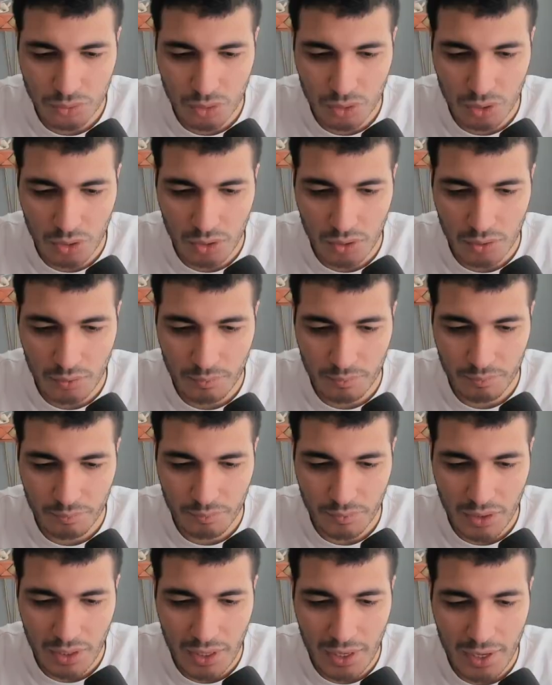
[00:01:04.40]
um,
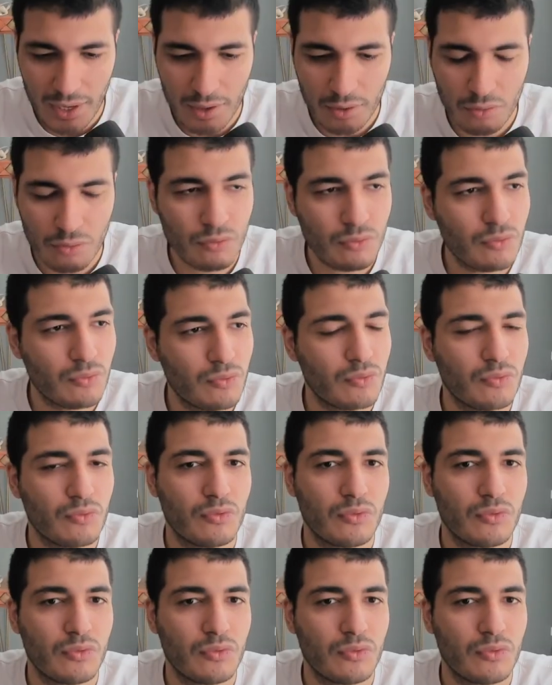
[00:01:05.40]
how